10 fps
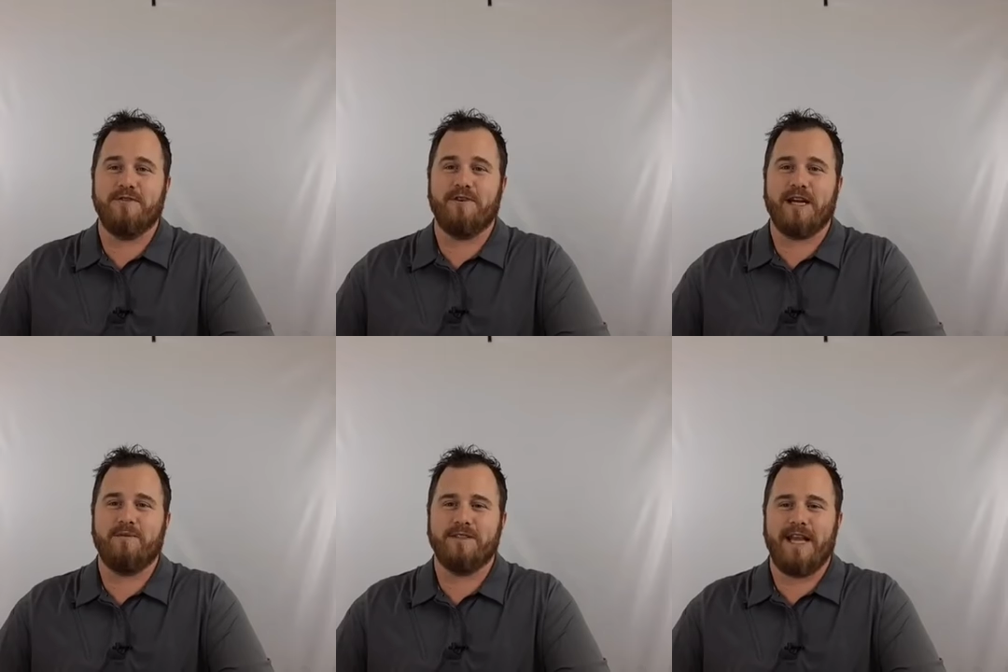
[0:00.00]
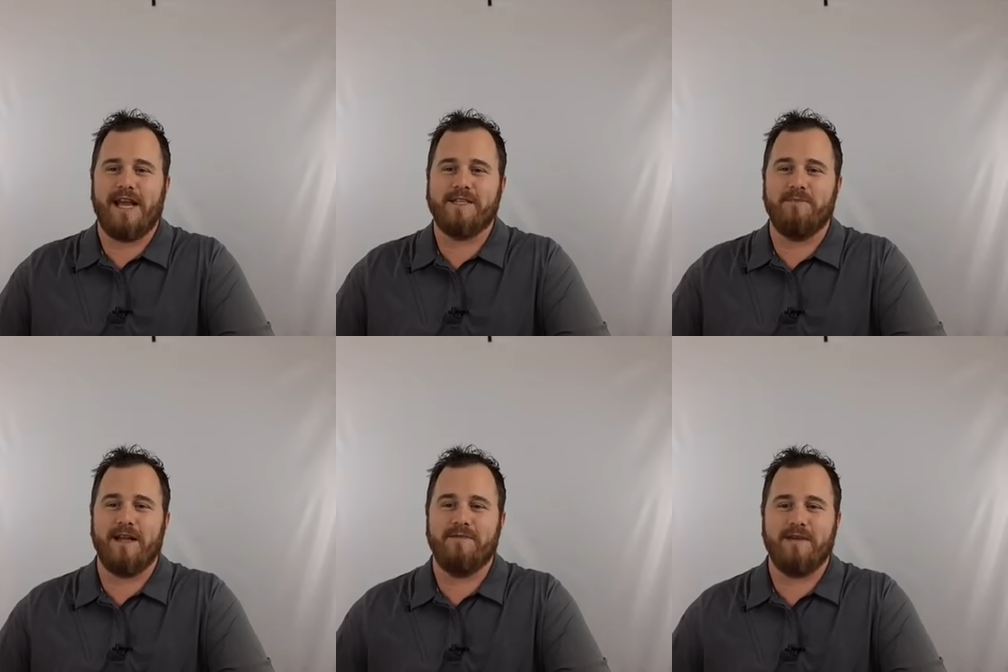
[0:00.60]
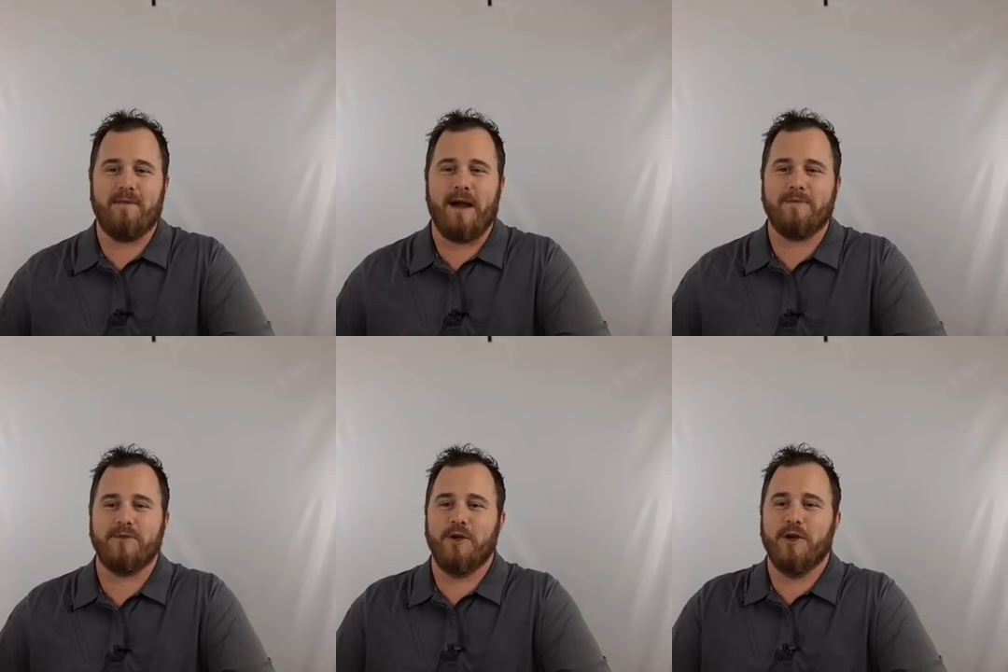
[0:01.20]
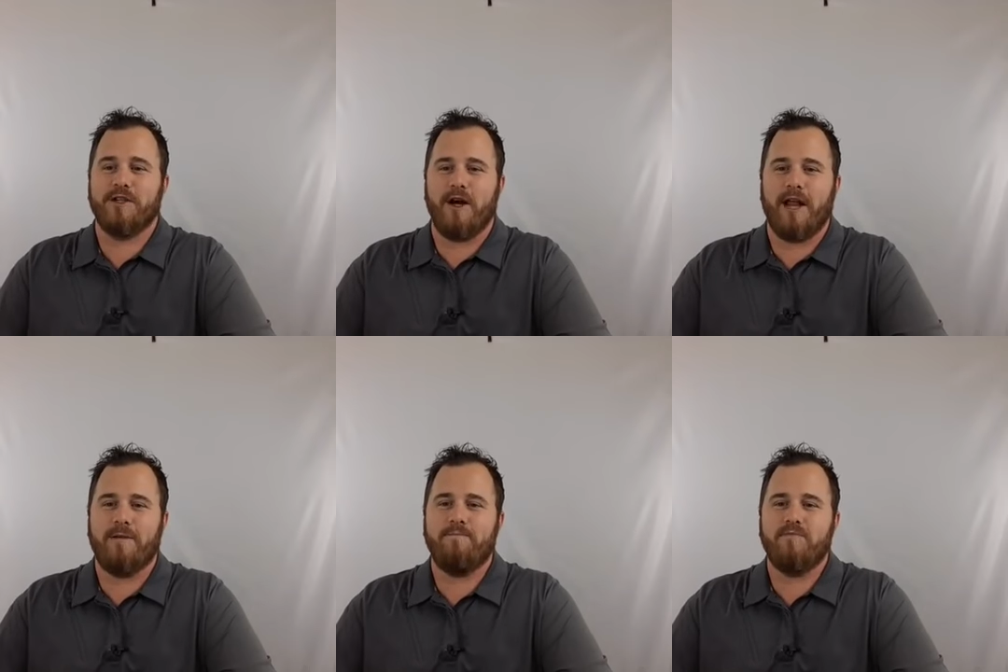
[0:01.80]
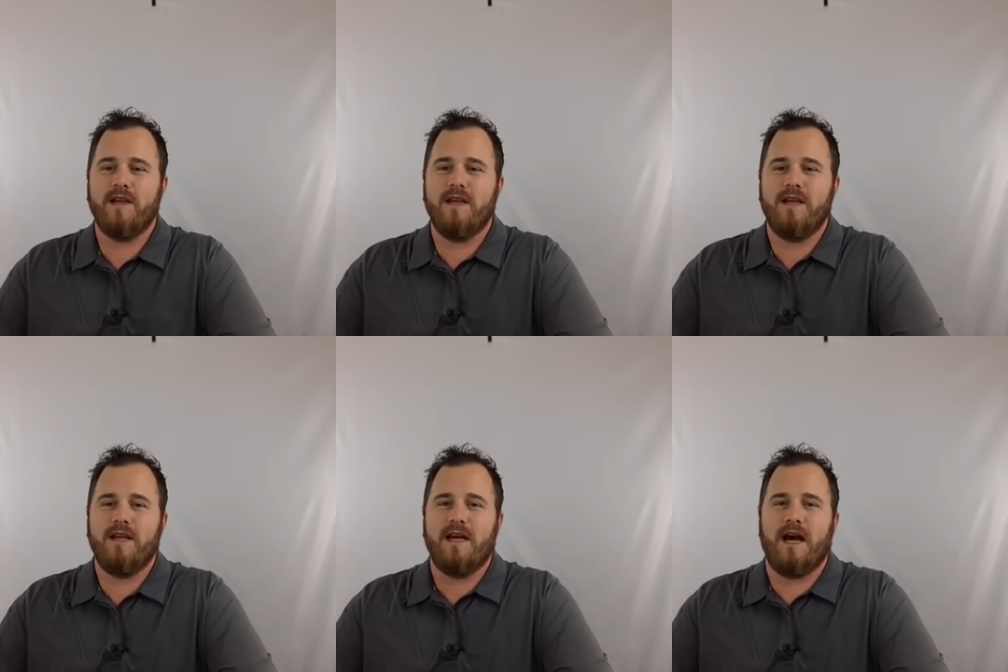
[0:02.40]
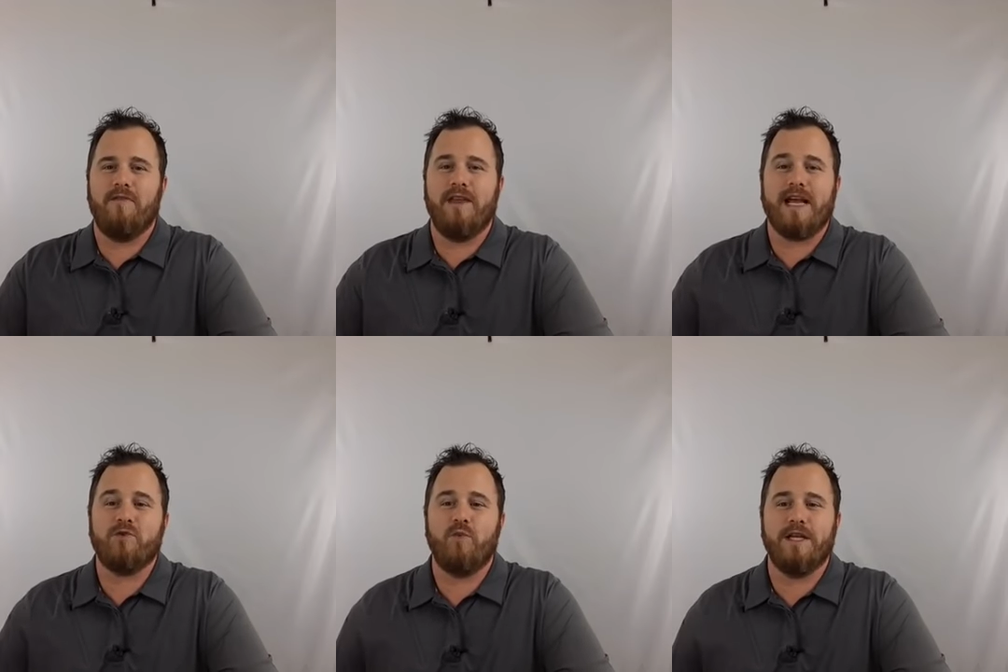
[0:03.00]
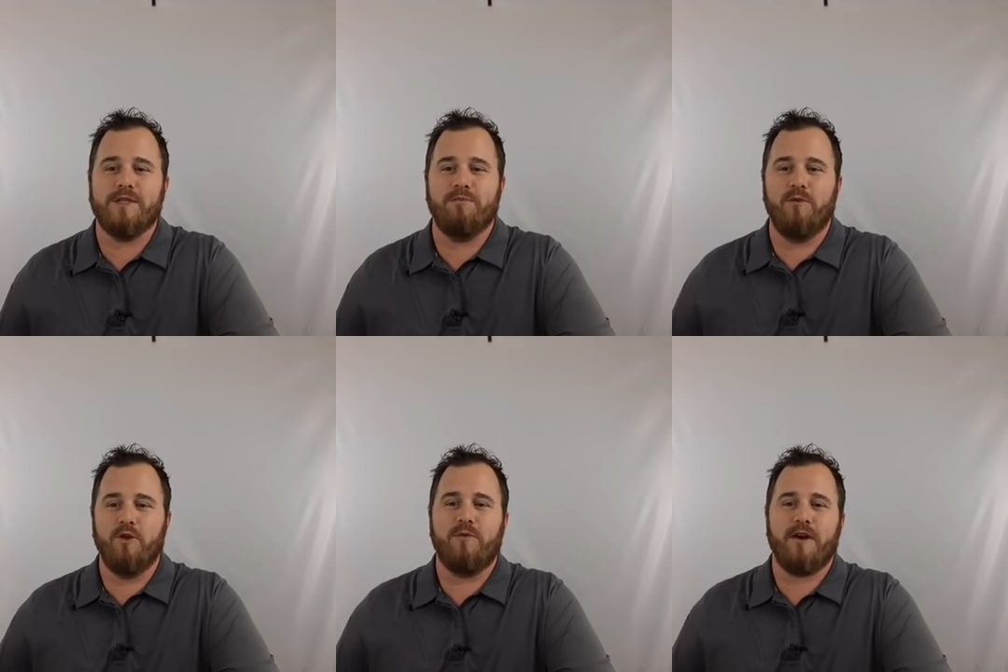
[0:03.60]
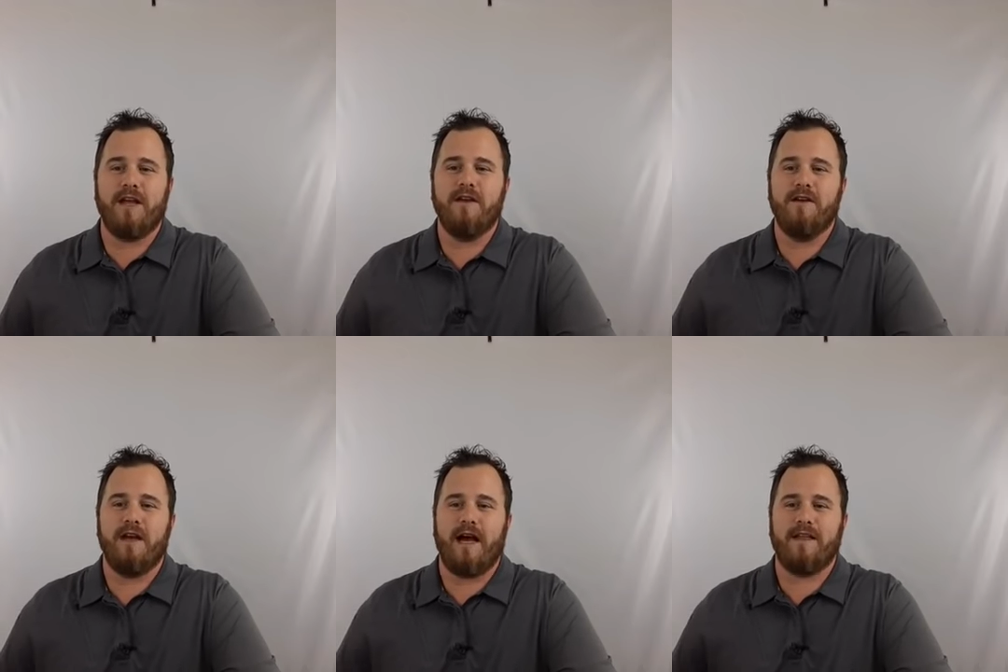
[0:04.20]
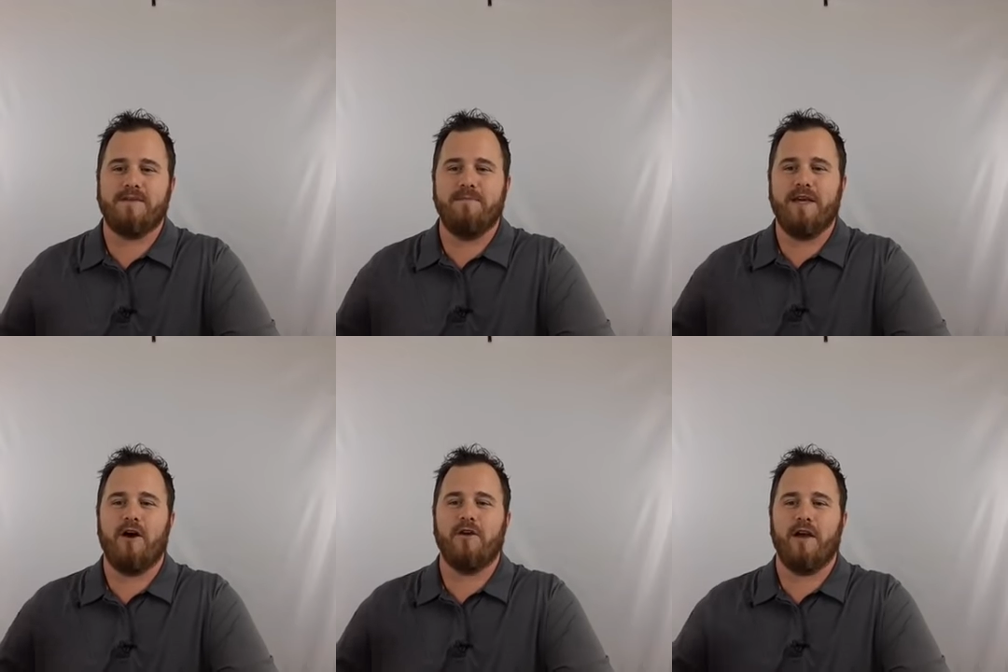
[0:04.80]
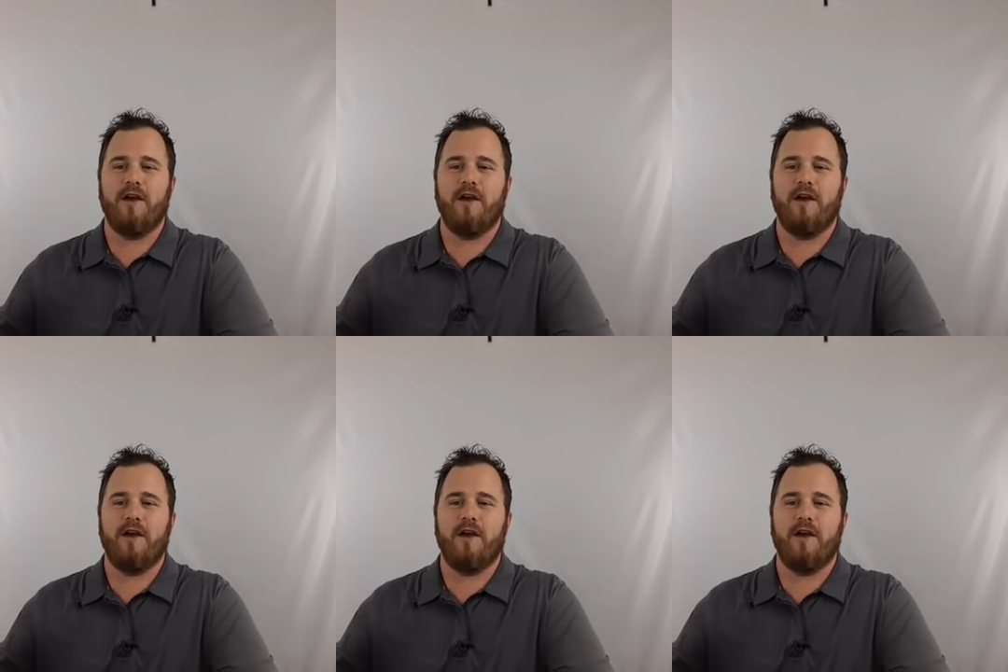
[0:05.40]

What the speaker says: it for a couple days, but I'm absolutely hooked on it. The next one is Blueberry. It's BLUBRRY.